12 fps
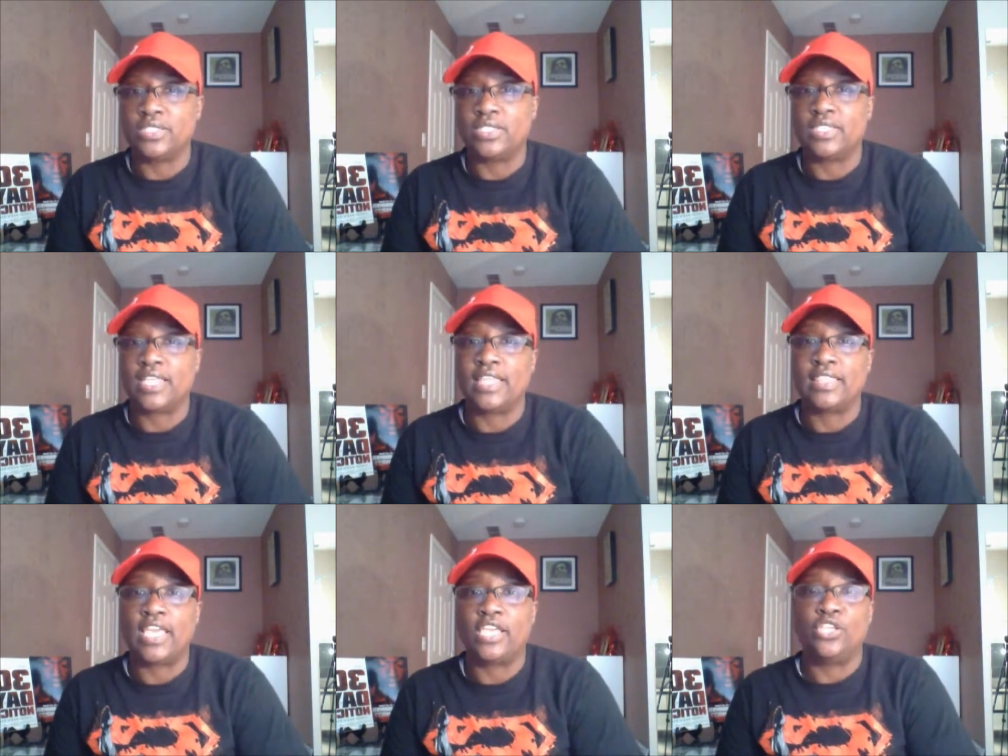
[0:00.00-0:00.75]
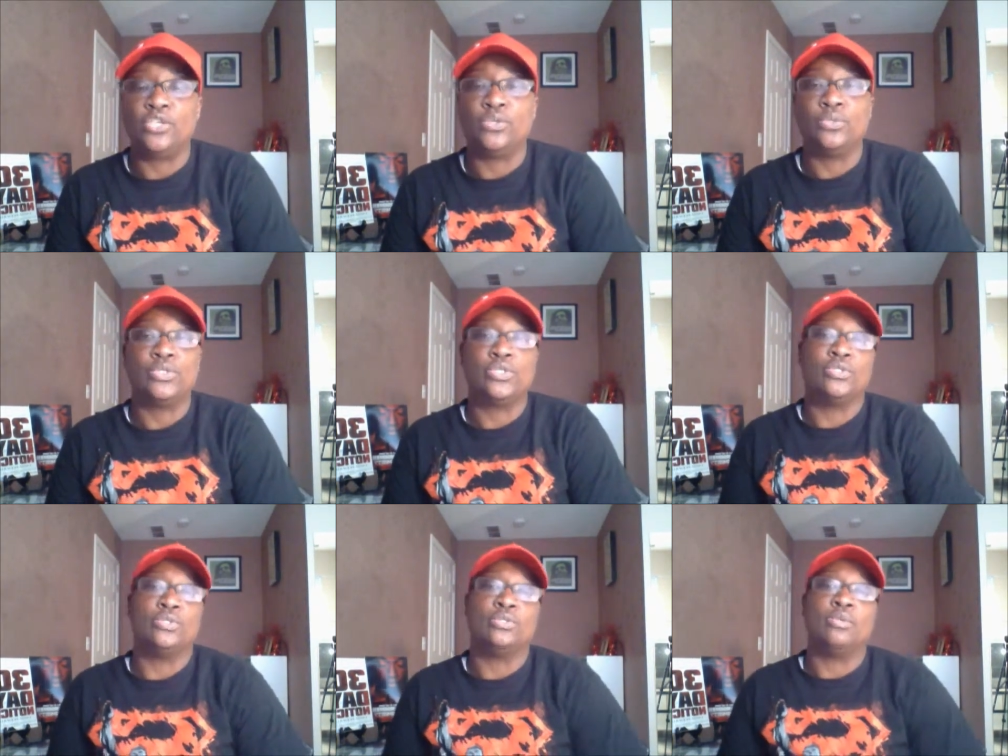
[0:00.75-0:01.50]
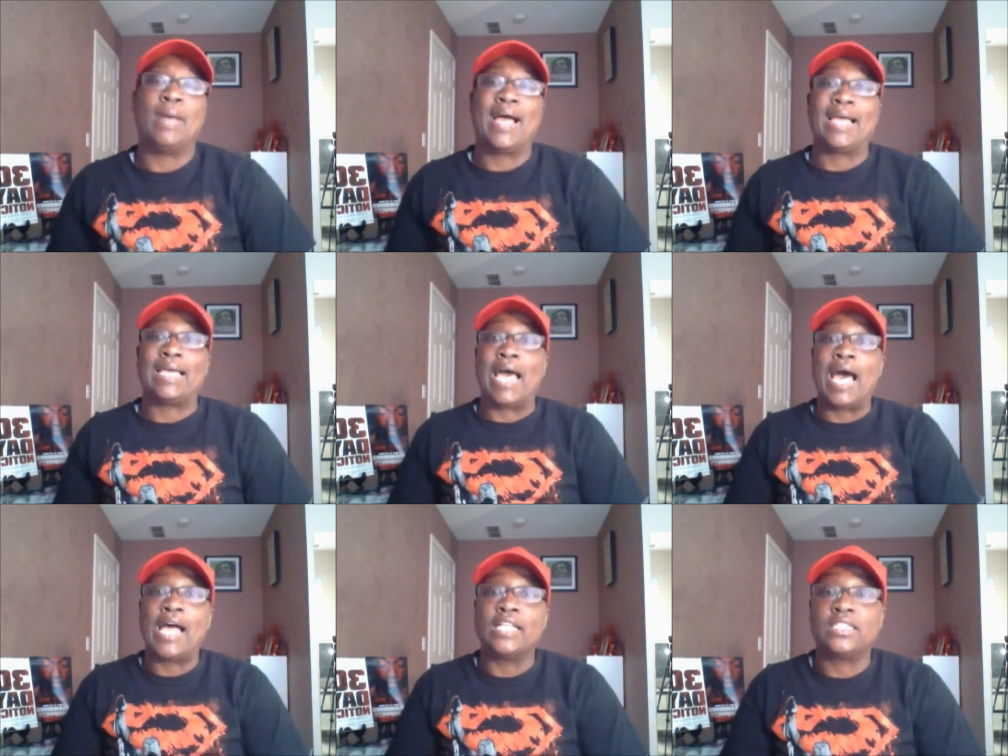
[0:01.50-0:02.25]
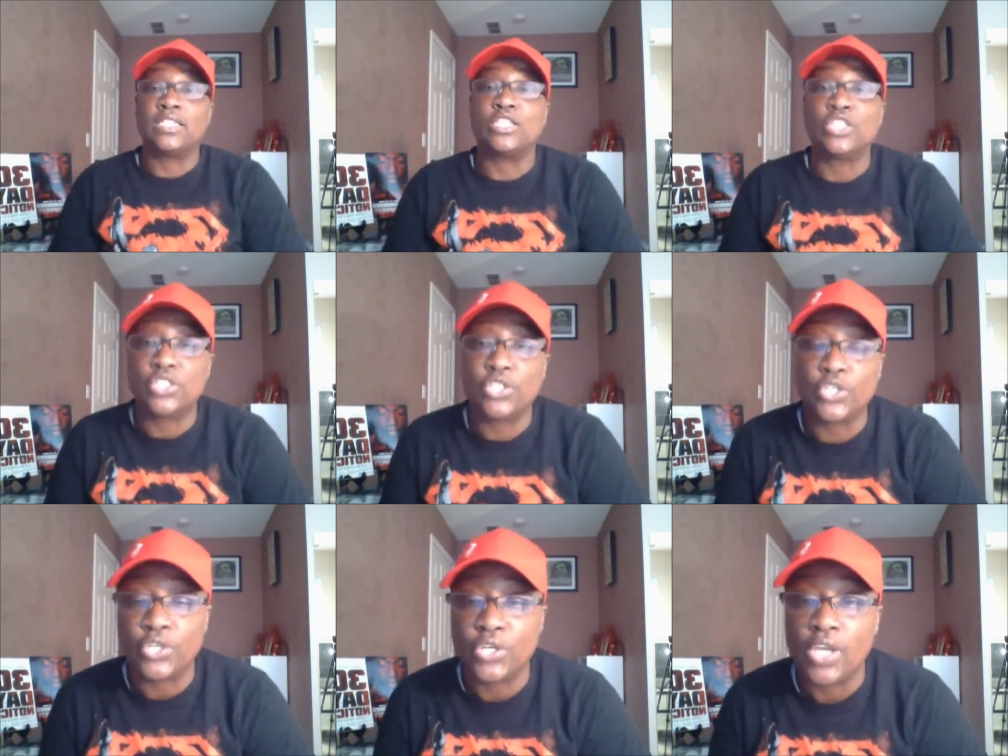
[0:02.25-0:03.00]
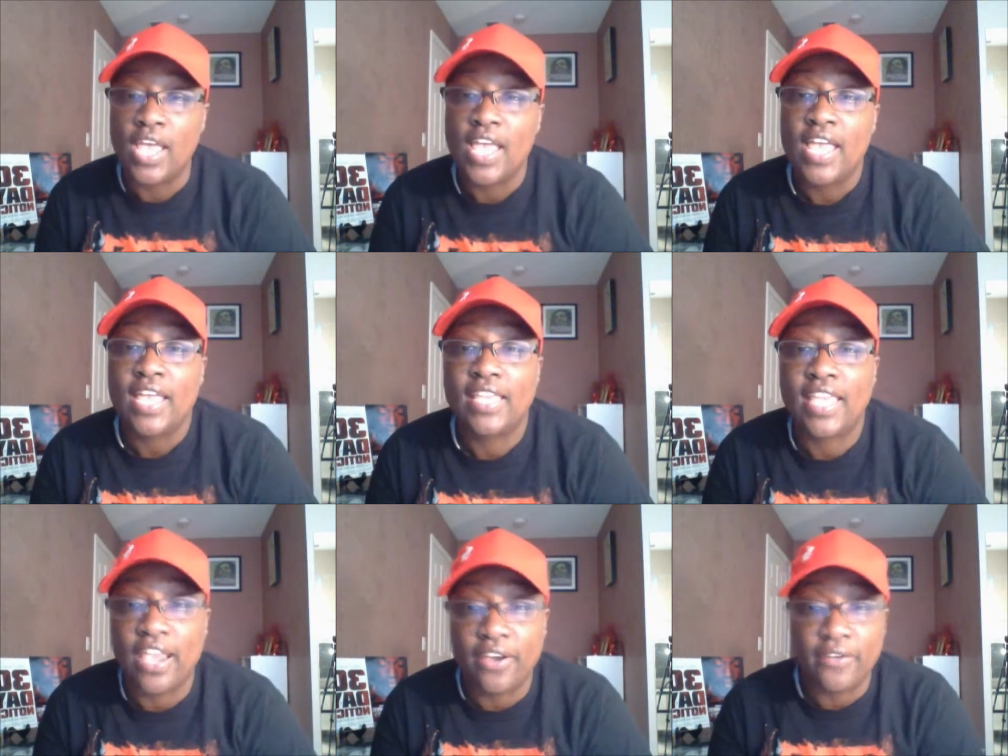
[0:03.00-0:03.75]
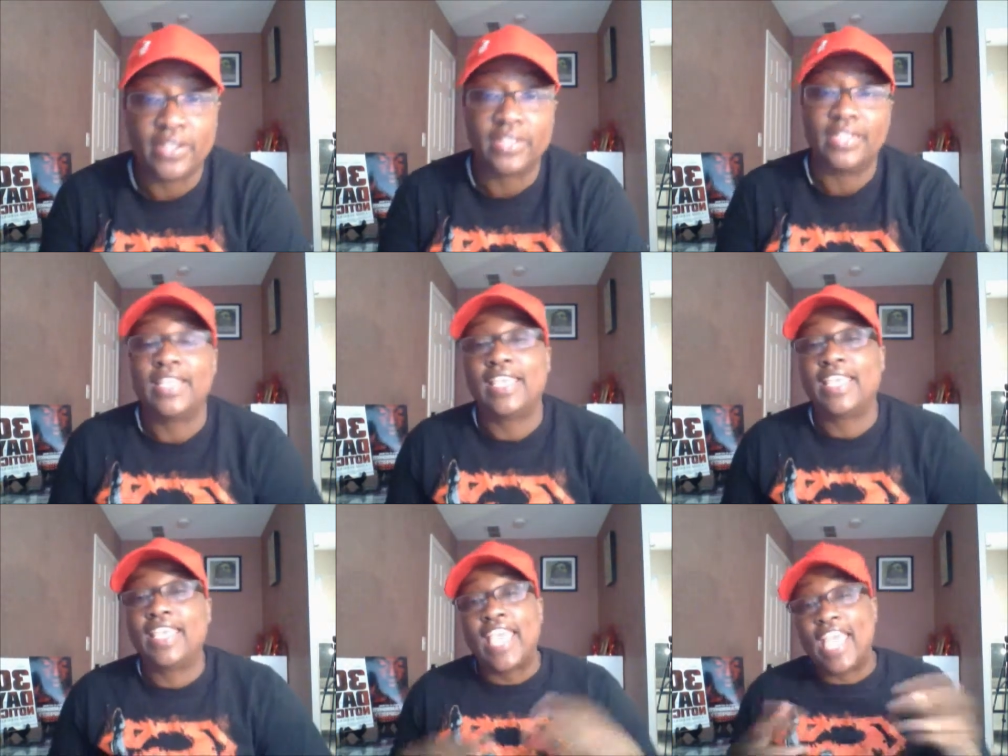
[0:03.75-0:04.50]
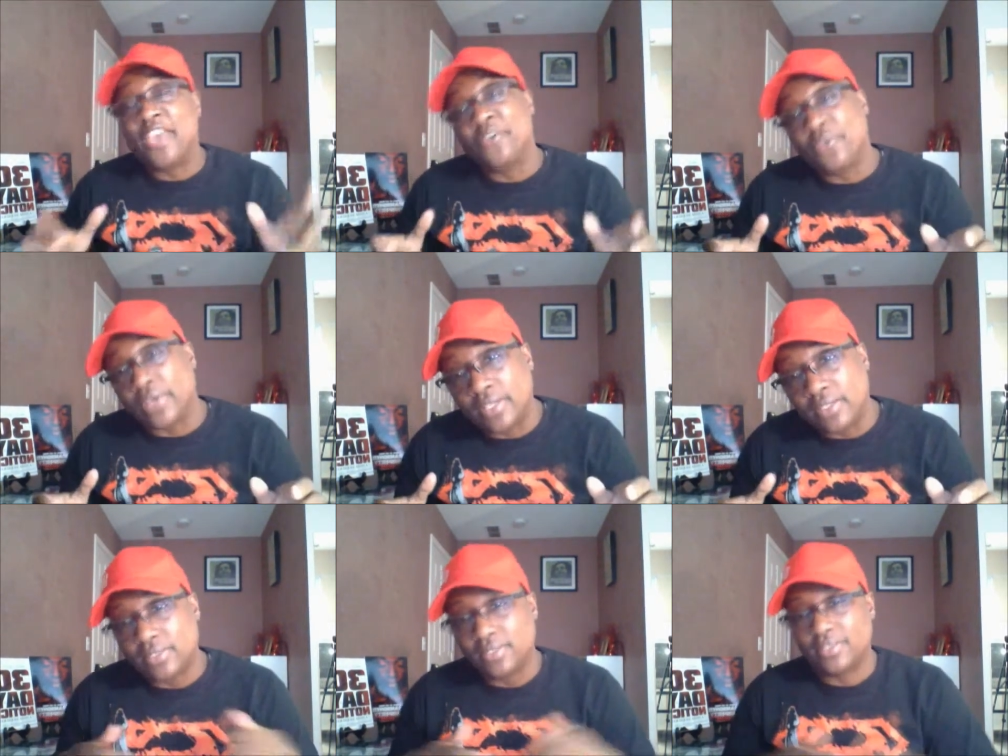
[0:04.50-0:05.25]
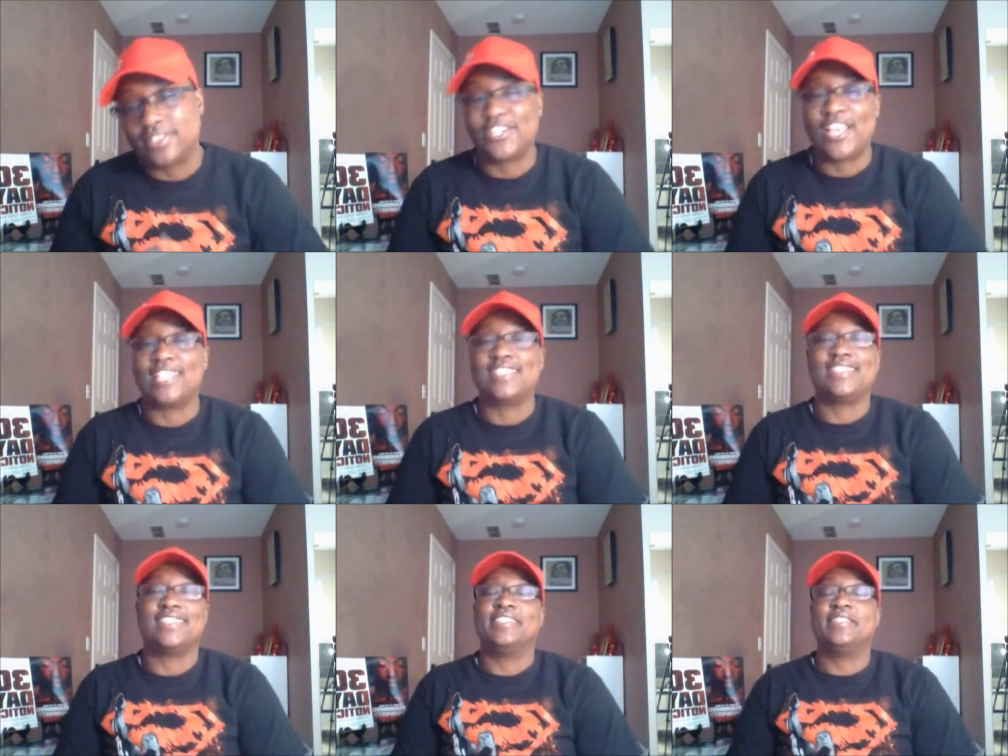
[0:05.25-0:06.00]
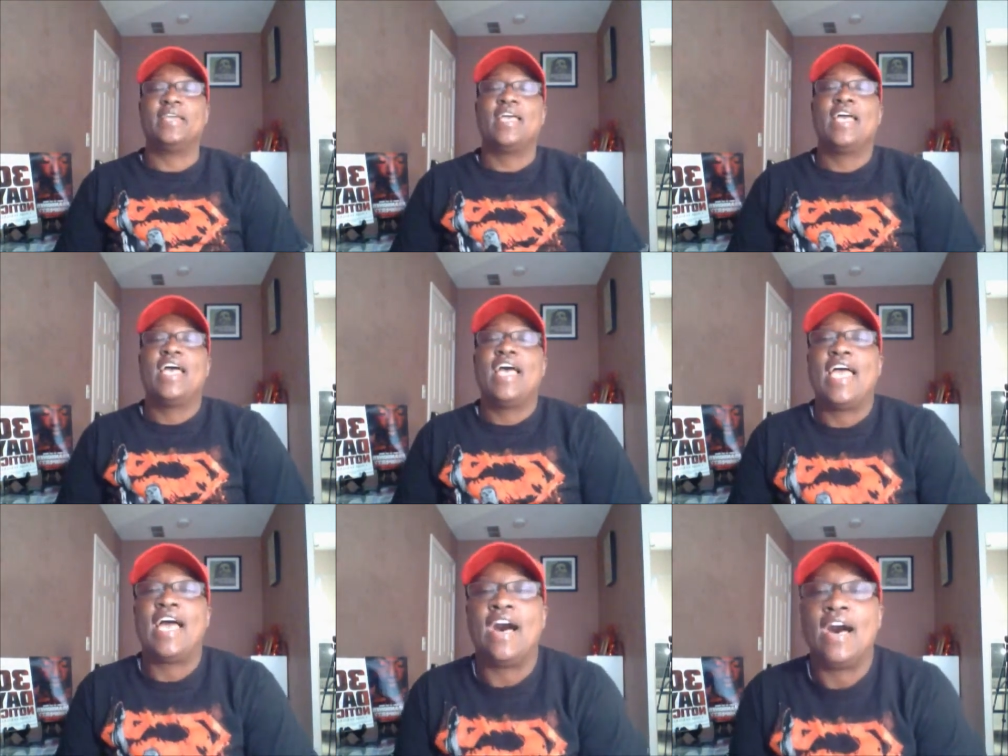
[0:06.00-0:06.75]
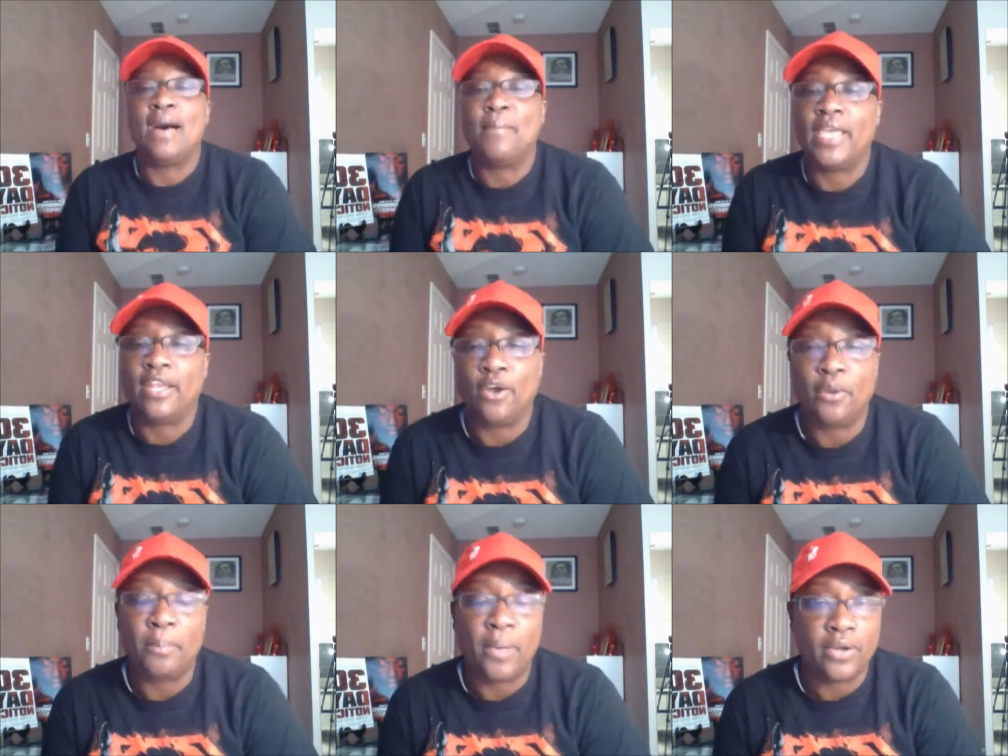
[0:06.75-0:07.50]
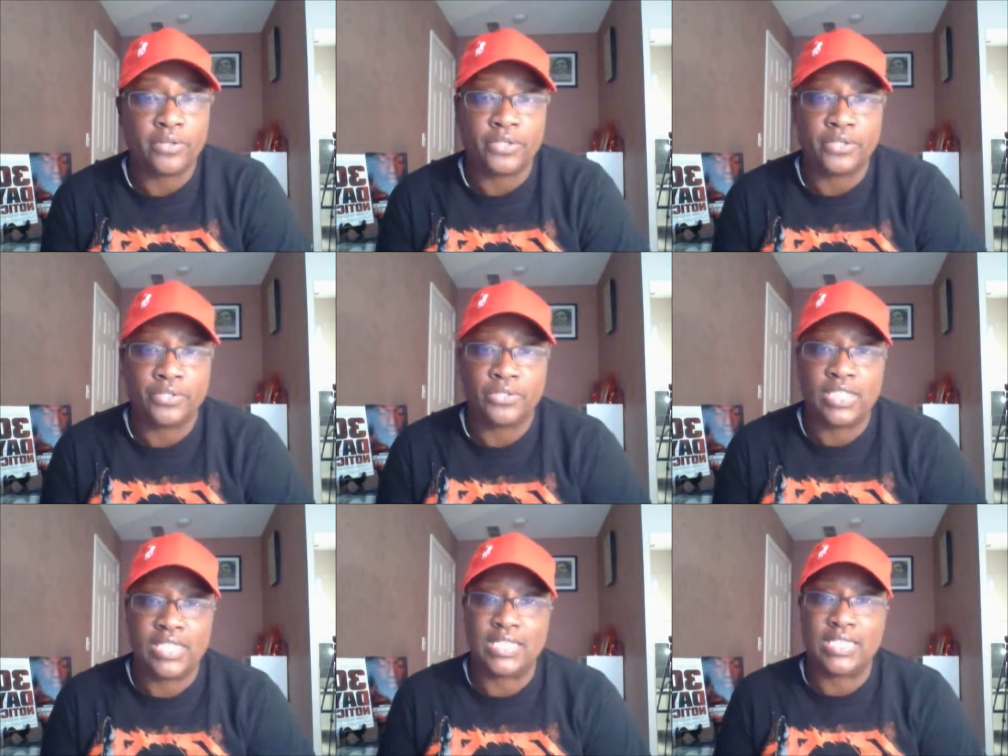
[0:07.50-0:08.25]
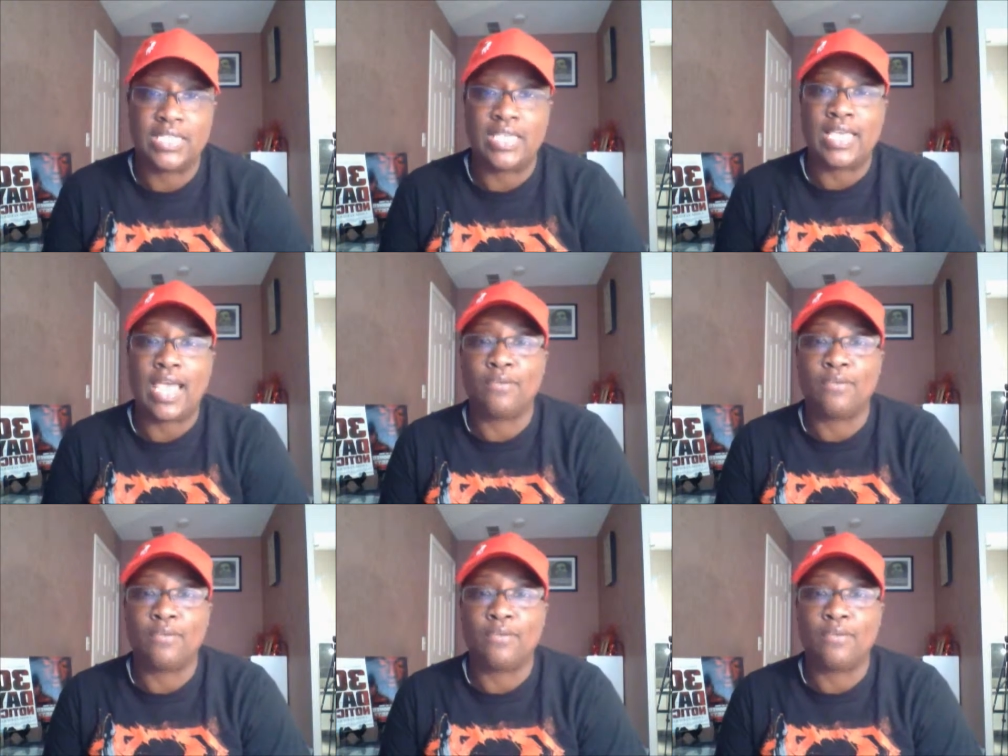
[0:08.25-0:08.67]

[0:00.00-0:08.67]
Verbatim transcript: just say thank you to my god sister, Karen, Karen Johnson, um, and her partner TC.